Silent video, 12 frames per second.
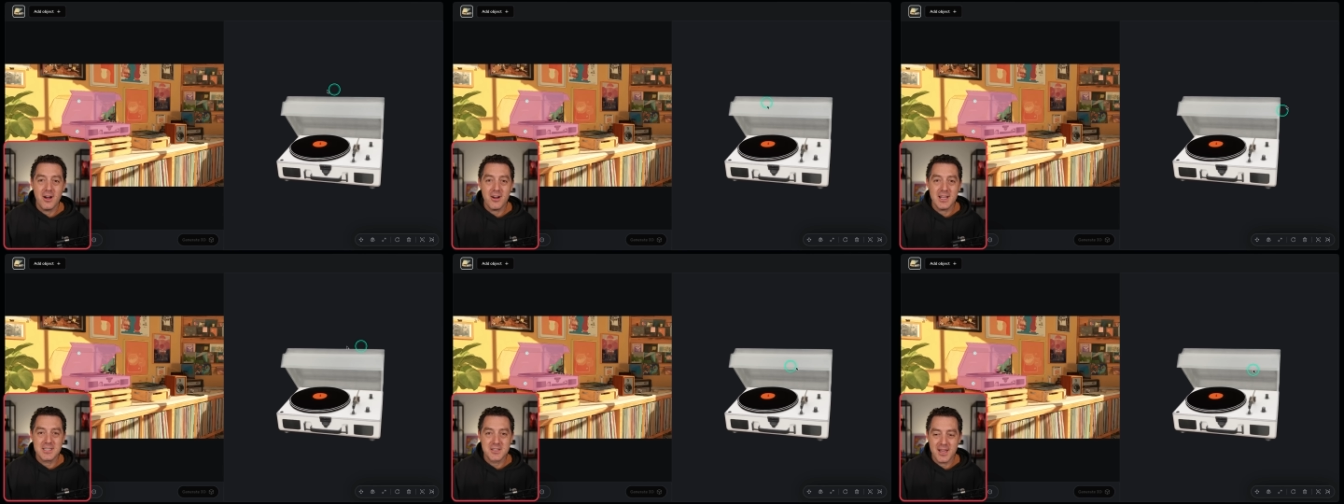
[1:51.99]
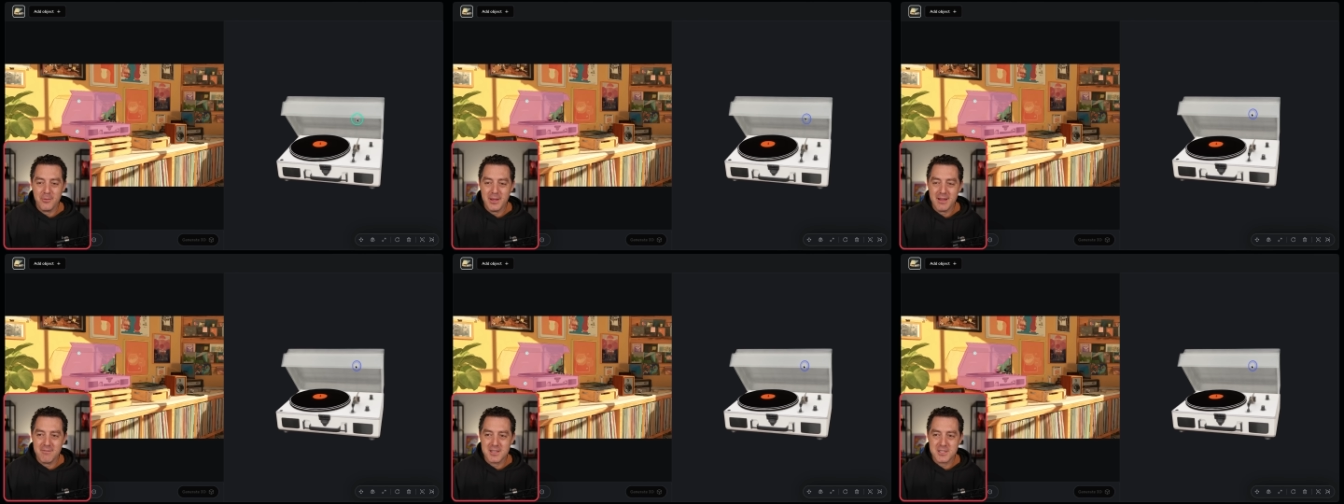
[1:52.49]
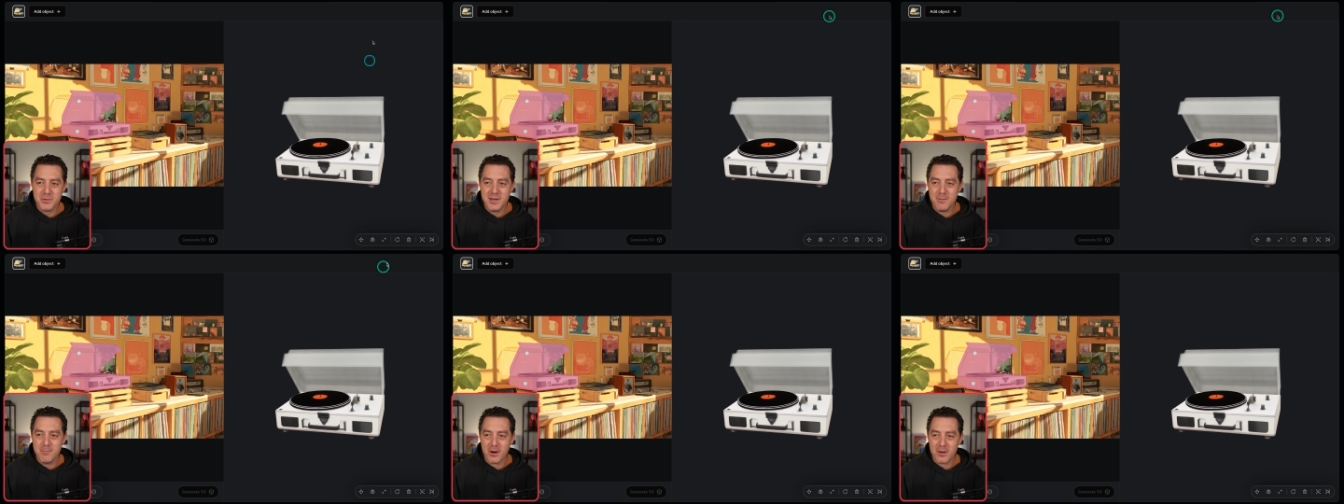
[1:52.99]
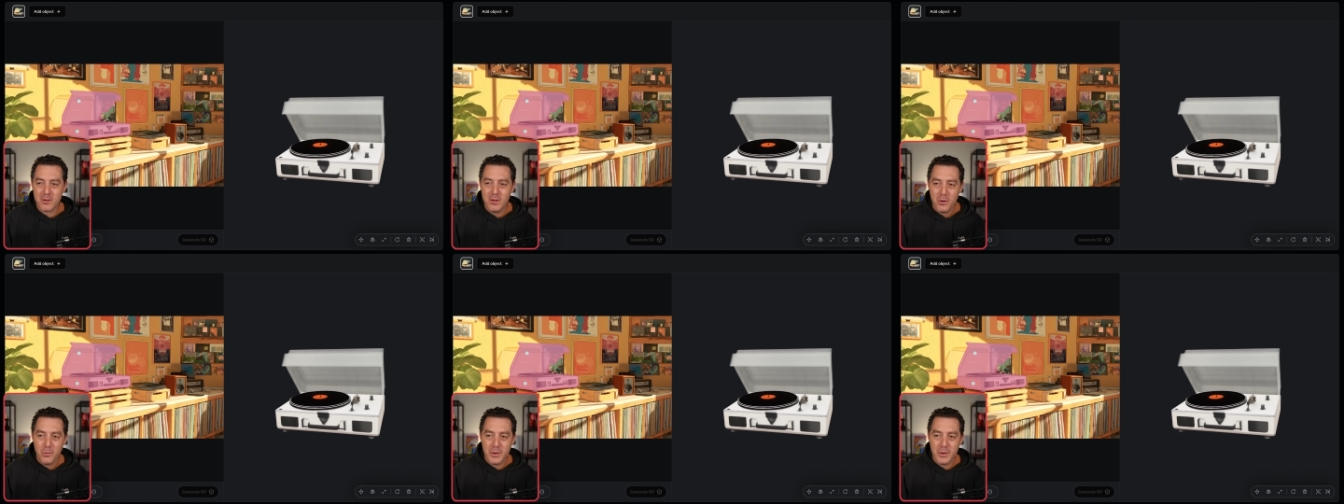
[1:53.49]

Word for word: All right, so now we have this 3D model.